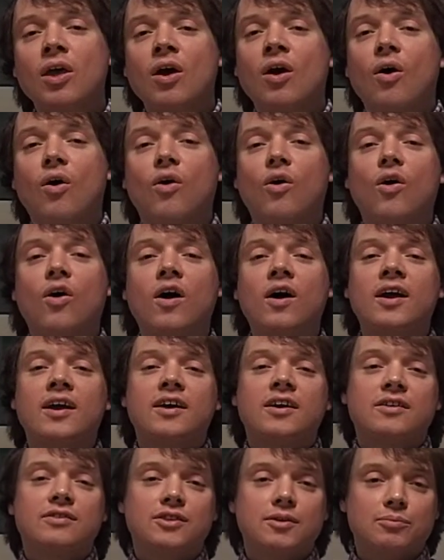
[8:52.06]
or
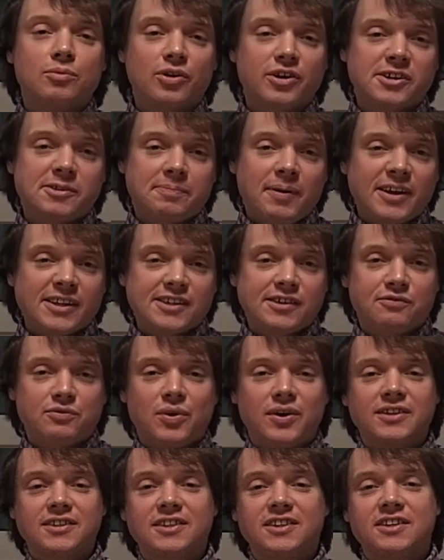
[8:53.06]
the more expensive
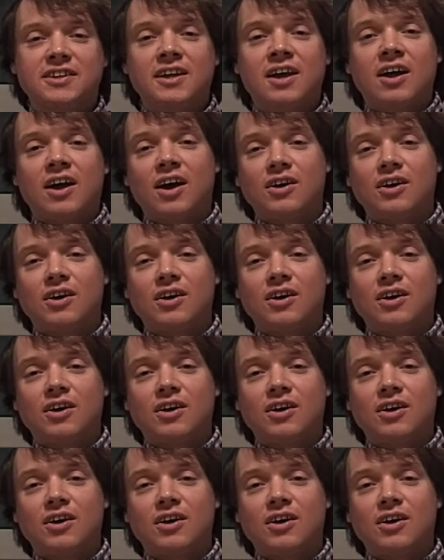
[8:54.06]
ones